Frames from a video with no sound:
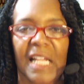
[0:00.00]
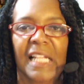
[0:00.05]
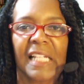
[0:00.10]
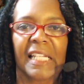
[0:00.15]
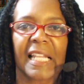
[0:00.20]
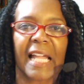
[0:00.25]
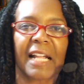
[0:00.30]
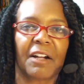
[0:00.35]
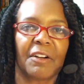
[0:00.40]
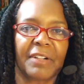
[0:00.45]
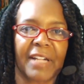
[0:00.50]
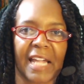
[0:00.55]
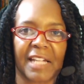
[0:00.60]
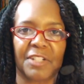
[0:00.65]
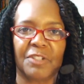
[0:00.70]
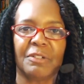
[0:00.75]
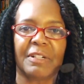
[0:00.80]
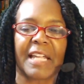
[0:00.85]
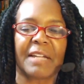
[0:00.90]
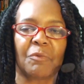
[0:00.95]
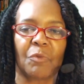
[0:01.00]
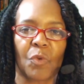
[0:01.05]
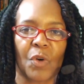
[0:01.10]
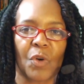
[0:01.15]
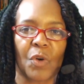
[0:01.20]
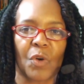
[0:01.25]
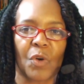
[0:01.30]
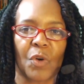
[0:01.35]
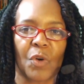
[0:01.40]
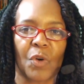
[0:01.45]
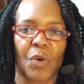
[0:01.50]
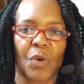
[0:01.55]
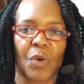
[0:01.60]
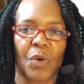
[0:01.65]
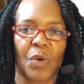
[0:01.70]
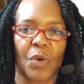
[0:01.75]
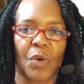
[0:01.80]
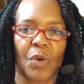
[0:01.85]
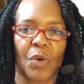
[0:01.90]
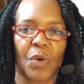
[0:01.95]
Like, okay, you get one chance to
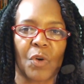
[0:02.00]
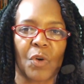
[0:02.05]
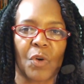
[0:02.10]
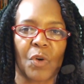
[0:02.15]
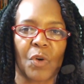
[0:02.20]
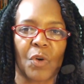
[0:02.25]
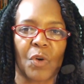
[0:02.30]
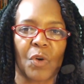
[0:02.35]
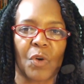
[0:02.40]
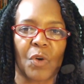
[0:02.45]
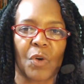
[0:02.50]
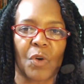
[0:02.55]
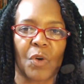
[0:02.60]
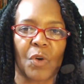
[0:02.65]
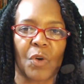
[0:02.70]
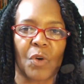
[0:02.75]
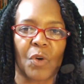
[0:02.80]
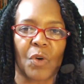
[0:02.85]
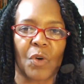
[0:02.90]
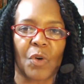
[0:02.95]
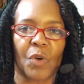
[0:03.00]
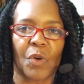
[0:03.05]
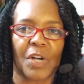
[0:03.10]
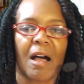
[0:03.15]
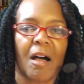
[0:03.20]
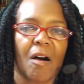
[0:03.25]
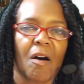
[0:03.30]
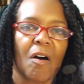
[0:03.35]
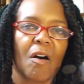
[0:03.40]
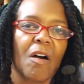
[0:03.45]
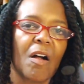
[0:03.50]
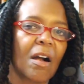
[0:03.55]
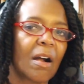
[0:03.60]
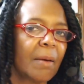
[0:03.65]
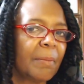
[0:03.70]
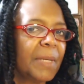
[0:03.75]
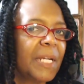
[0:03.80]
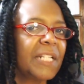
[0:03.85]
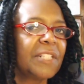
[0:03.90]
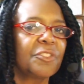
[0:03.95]
put your hands on me, twist my arm,
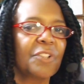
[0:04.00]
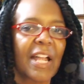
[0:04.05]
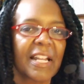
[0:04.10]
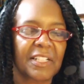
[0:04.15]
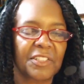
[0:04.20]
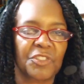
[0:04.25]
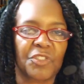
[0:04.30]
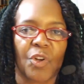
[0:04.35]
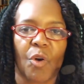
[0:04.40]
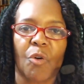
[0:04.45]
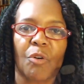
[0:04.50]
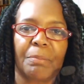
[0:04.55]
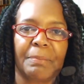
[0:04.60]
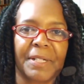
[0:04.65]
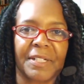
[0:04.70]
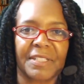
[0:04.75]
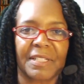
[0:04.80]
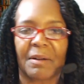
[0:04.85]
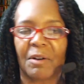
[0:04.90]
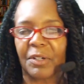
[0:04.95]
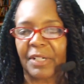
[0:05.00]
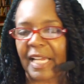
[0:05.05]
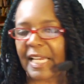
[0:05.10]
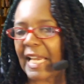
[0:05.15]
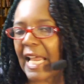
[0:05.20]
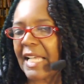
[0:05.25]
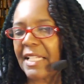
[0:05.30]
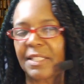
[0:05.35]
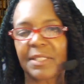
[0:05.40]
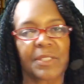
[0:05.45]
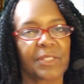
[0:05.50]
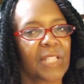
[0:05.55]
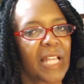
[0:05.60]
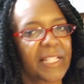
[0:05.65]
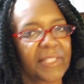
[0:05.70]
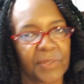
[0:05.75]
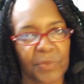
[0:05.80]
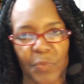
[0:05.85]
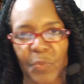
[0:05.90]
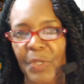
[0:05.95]
try to choke me or Okay, that's
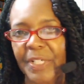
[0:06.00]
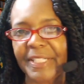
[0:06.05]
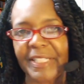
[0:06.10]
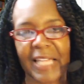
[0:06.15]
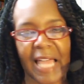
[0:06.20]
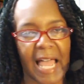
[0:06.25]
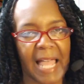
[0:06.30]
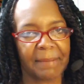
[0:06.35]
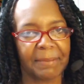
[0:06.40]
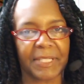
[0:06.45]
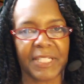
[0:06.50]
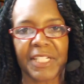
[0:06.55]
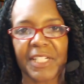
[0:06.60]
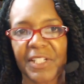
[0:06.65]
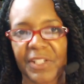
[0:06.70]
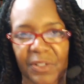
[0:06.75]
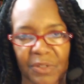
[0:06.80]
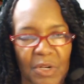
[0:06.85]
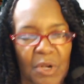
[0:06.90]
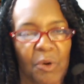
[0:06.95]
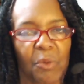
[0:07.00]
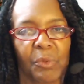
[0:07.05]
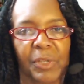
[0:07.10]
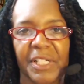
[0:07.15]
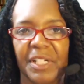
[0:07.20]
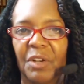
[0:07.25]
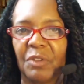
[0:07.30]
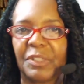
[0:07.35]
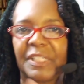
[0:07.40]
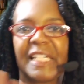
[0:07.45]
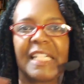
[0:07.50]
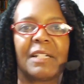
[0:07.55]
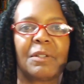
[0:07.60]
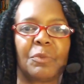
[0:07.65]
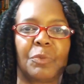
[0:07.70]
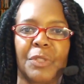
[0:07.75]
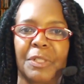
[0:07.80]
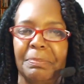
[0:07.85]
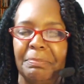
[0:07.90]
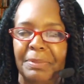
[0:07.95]
that's a one time deal. We don't get a
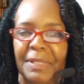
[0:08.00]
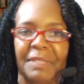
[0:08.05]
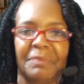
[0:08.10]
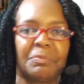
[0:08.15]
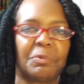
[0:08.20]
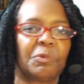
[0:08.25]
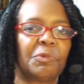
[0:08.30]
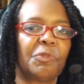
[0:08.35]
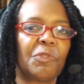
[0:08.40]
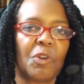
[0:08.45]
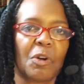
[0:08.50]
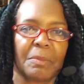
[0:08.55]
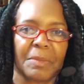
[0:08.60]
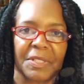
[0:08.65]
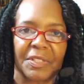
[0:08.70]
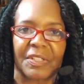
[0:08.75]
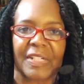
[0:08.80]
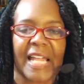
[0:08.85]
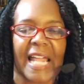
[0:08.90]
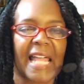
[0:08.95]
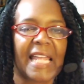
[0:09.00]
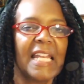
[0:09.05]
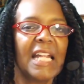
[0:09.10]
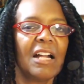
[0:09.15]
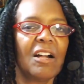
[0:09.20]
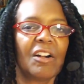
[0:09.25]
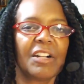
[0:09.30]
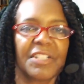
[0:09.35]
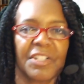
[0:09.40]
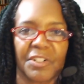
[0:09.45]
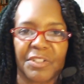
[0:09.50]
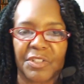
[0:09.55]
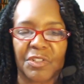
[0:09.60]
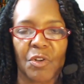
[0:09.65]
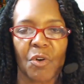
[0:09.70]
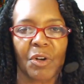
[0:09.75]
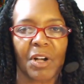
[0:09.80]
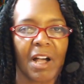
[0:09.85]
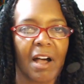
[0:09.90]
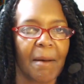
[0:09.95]
repeat performance of that and there's
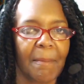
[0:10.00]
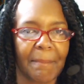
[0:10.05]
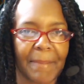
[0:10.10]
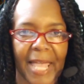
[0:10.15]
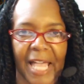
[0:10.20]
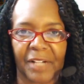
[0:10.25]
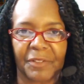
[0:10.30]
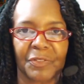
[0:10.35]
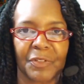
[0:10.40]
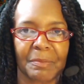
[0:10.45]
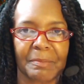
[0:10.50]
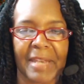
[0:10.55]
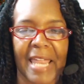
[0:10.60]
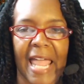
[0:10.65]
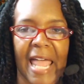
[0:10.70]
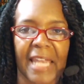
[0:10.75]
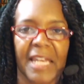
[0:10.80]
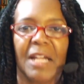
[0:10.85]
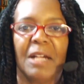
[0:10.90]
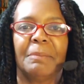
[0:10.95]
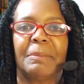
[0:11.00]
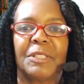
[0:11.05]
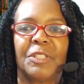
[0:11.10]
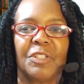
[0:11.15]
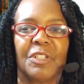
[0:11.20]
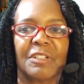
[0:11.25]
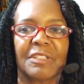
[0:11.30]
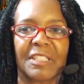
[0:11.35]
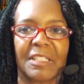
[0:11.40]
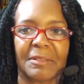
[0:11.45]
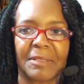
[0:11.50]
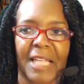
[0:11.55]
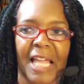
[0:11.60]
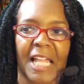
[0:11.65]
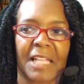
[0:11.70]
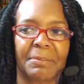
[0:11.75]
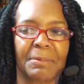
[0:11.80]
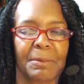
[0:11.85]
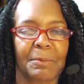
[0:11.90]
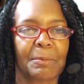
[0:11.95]
no comeback from that. But you know,
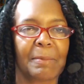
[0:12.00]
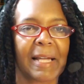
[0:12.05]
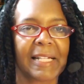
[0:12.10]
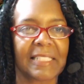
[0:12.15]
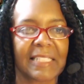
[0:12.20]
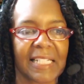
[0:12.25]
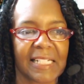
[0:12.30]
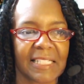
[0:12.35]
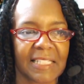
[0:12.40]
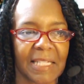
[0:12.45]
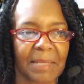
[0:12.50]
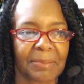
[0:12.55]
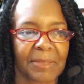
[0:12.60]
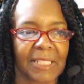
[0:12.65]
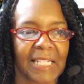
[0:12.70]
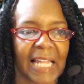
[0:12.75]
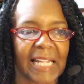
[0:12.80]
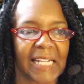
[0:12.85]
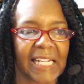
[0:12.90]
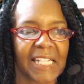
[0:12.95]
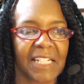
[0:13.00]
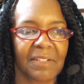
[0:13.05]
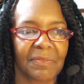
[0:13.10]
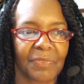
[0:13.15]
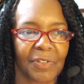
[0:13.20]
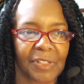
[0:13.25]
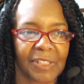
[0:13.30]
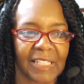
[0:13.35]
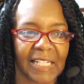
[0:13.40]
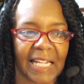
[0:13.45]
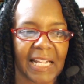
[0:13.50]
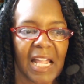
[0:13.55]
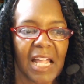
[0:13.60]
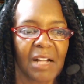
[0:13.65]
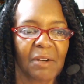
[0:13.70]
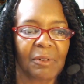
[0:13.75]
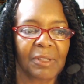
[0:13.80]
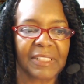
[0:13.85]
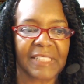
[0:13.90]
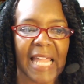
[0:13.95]
sometimes people might say something like inadvertently, like,
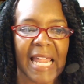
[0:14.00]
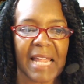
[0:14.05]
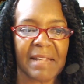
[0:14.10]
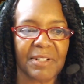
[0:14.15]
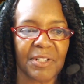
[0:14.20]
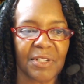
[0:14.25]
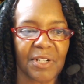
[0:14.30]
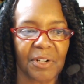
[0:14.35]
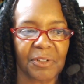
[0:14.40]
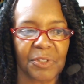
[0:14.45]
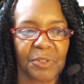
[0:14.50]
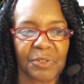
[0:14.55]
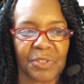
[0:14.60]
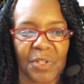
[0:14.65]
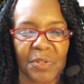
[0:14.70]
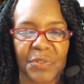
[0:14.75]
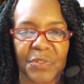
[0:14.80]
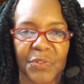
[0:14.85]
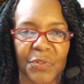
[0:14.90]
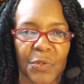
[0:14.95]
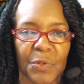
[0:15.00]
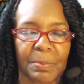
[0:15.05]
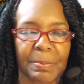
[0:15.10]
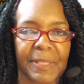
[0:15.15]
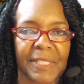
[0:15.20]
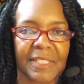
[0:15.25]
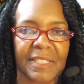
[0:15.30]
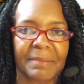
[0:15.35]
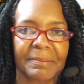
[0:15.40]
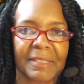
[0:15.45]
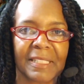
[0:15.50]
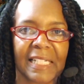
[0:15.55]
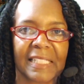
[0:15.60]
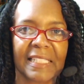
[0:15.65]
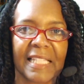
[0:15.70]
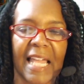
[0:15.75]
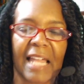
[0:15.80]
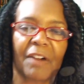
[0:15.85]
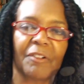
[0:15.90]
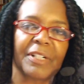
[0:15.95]
Well damn, you know, you are so stupid, something like
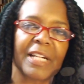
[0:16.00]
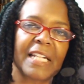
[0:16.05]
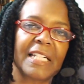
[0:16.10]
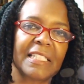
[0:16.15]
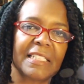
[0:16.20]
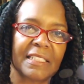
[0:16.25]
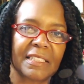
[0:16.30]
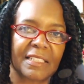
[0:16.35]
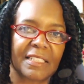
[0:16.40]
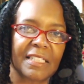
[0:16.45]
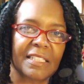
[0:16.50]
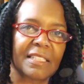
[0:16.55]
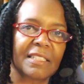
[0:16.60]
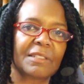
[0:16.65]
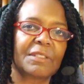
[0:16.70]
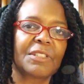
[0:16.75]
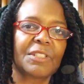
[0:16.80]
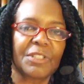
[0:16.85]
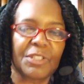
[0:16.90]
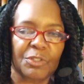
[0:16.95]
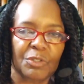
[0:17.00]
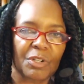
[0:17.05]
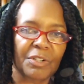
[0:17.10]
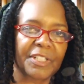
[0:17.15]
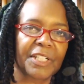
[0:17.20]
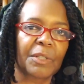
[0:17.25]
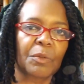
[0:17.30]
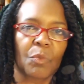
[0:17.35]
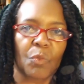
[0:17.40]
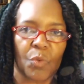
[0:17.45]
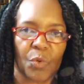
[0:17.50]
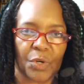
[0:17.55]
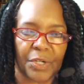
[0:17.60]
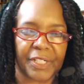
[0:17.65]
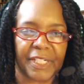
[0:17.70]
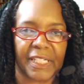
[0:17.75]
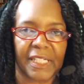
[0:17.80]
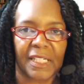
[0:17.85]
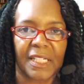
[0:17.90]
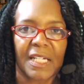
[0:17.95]
that. Okay, this is this you're gonna get a
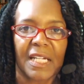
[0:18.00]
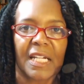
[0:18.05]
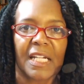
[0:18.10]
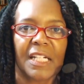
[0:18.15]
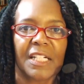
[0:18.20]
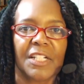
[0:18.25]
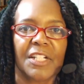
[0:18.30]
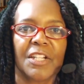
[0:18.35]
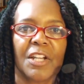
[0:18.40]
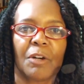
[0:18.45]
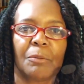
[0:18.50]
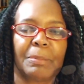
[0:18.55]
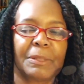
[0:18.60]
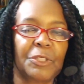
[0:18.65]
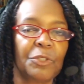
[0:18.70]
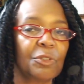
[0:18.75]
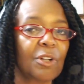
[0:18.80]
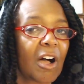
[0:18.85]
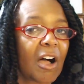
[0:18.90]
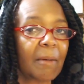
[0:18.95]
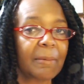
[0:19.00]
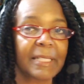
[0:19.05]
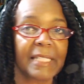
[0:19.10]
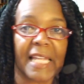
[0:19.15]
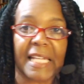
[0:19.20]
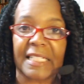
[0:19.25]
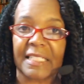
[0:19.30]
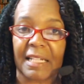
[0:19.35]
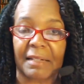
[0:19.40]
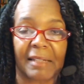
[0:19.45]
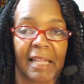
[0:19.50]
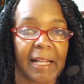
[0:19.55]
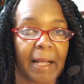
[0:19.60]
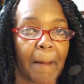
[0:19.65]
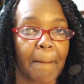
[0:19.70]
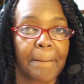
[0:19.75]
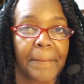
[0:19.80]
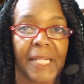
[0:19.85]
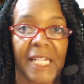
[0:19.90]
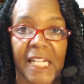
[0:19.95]
warning you know, but you call me next thing like a
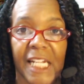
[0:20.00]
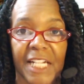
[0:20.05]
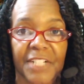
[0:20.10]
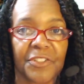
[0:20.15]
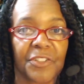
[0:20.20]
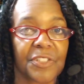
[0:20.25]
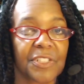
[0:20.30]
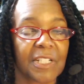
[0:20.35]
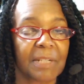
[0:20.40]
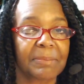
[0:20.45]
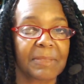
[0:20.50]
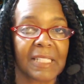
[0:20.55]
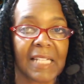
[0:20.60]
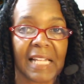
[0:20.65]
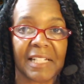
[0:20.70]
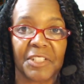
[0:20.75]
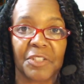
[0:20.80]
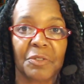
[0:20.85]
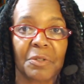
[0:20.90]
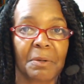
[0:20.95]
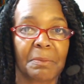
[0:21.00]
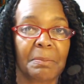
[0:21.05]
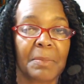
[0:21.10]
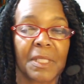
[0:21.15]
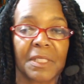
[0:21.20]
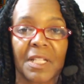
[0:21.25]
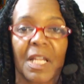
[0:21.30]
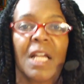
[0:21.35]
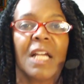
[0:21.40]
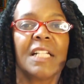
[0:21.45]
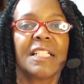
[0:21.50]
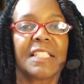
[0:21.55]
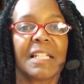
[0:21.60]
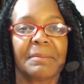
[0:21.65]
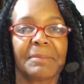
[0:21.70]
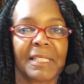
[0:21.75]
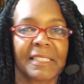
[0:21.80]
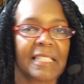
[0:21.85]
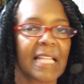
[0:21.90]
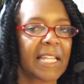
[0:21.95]
bitch or something like you, a,
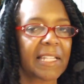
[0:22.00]
something like that,